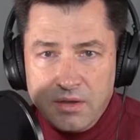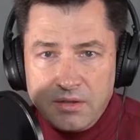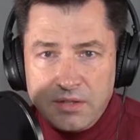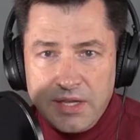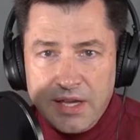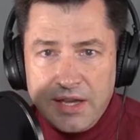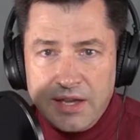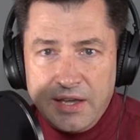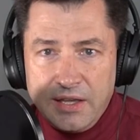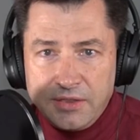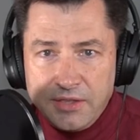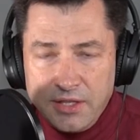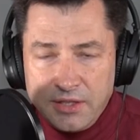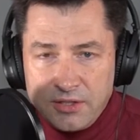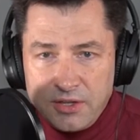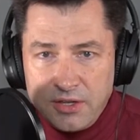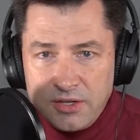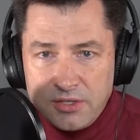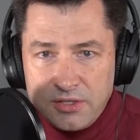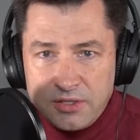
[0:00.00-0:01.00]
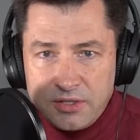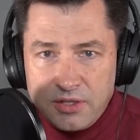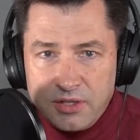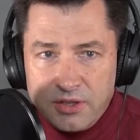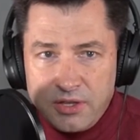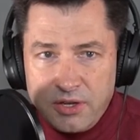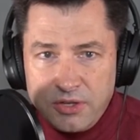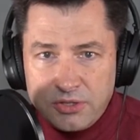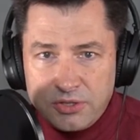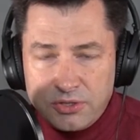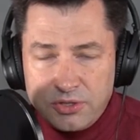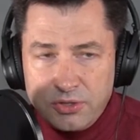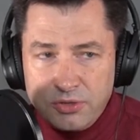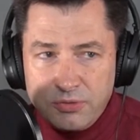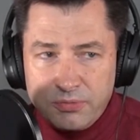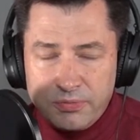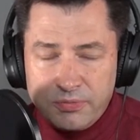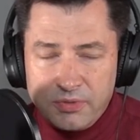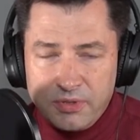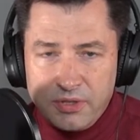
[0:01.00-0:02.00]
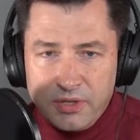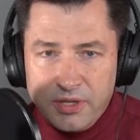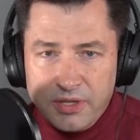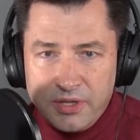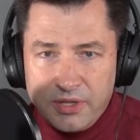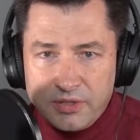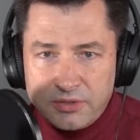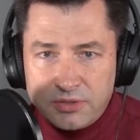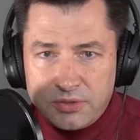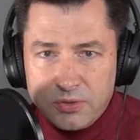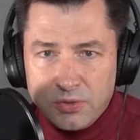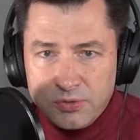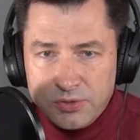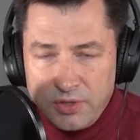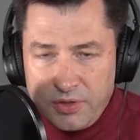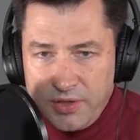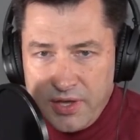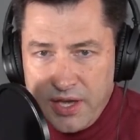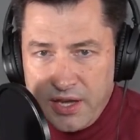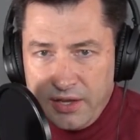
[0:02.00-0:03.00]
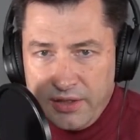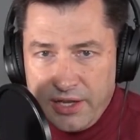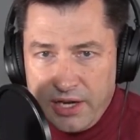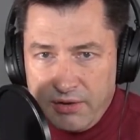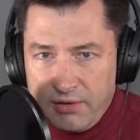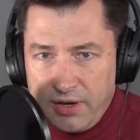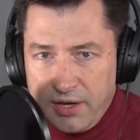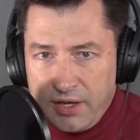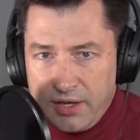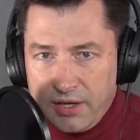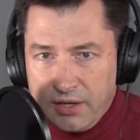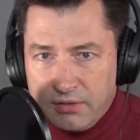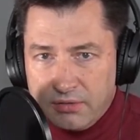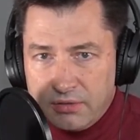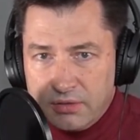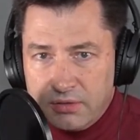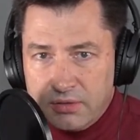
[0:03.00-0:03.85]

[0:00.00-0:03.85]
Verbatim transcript: Yeah, I think there's two schools of thought on that right now,